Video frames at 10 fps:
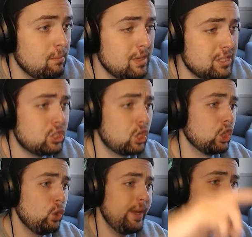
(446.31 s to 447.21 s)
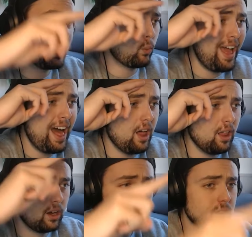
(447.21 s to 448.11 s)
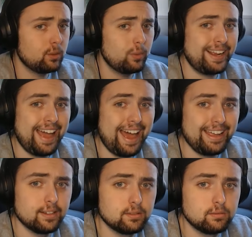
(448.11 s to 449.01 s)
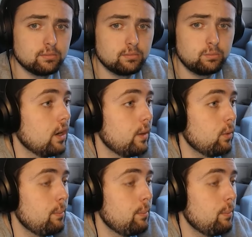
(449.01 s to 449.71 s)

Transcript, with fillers: Mister Louis Carral, what a guy. All right, we're